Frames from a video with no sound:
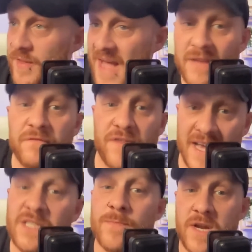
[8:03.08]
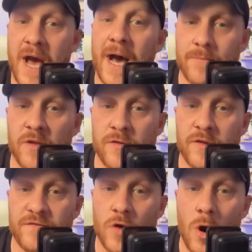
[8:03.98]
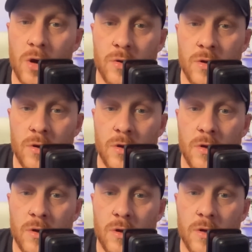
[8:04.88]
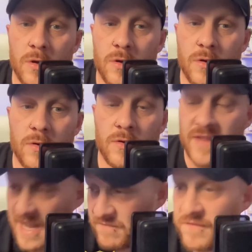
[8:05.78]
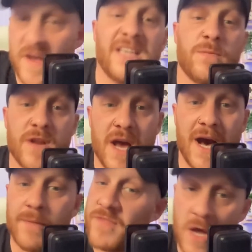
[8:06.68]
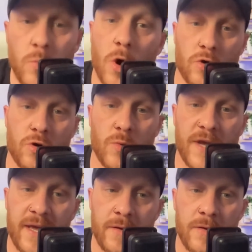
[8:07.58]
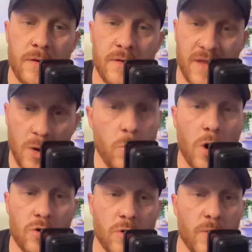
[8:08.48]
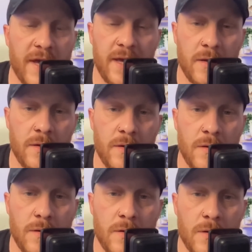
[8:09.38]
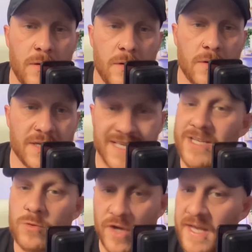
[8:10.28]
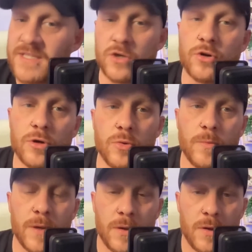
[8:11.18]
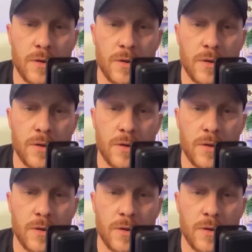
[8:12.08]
but that investment arm that they've got, that investment arm, they'll walk away. They'll walk away because that's what it is, a group.